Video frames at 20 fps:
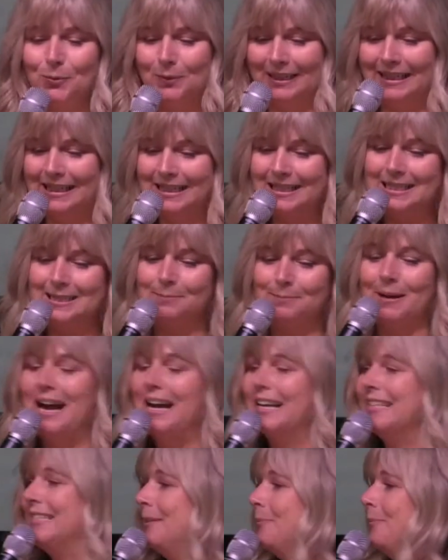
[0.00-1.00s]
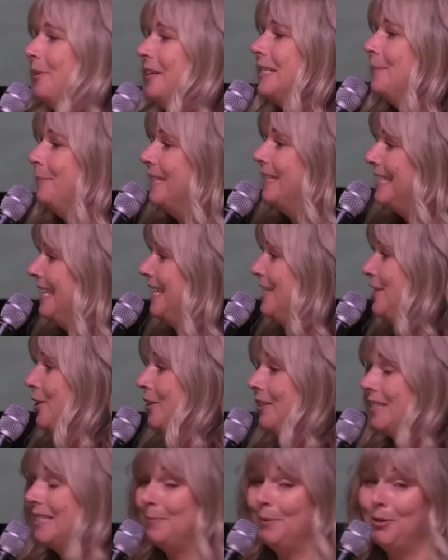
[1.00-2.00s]
weeks, Pastor Brett's been teaching
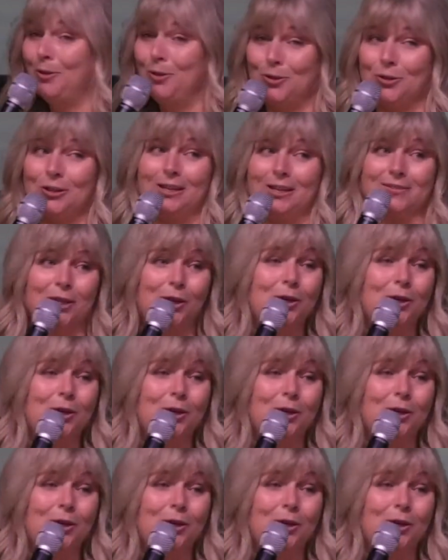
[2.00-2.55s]
on the spiritual gifts.